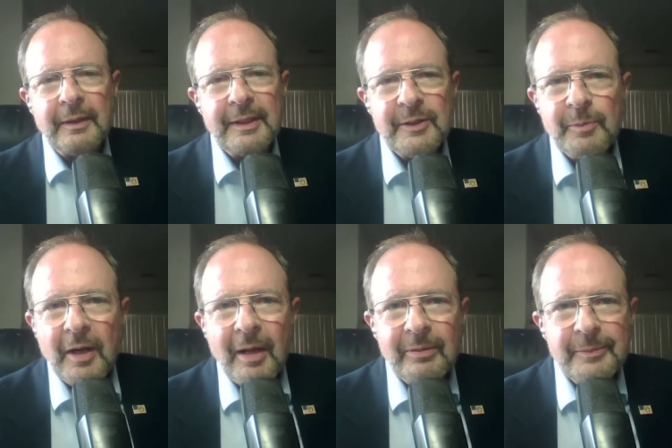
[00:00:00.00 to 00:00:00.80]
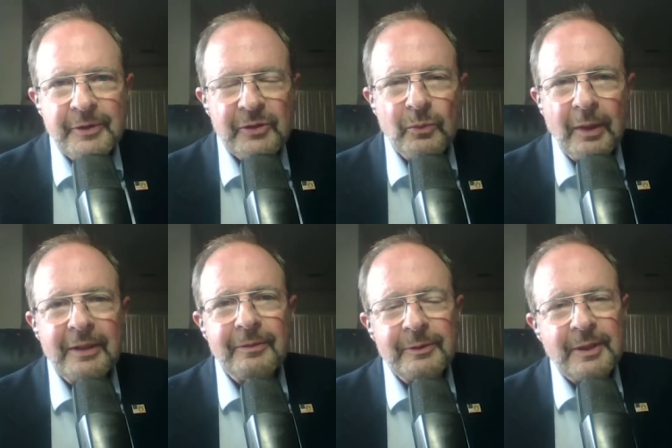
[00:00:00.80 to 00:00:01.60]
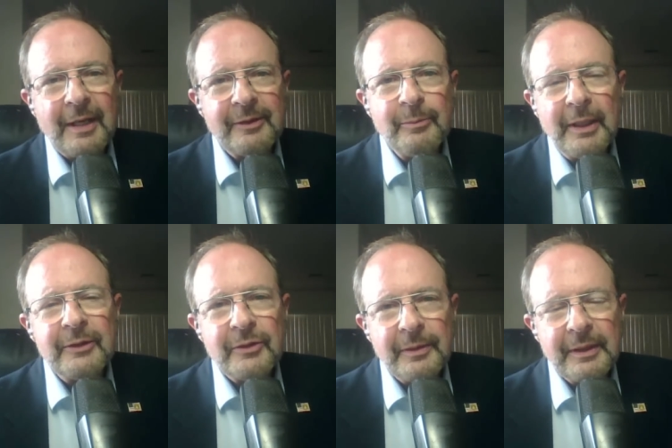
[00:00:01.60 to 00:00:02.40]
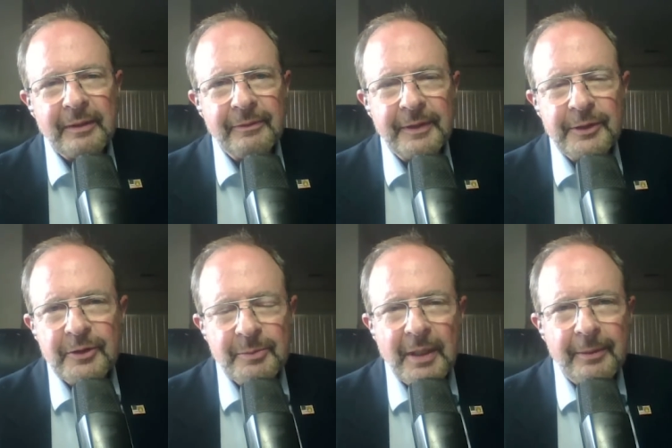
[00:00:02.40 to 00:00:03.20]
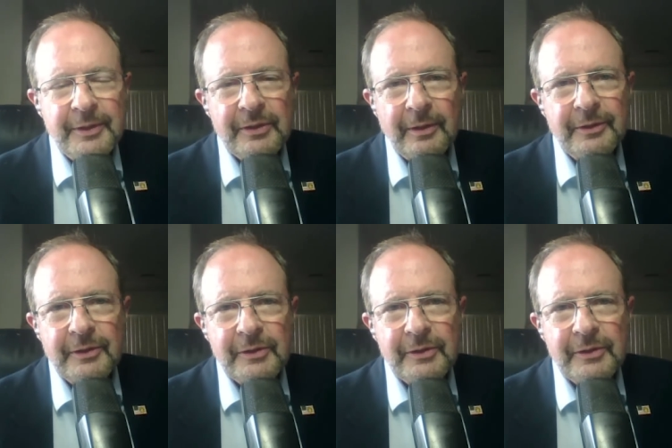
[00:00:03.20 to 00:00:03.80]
these problems, there's a wonderful documentary that features my research.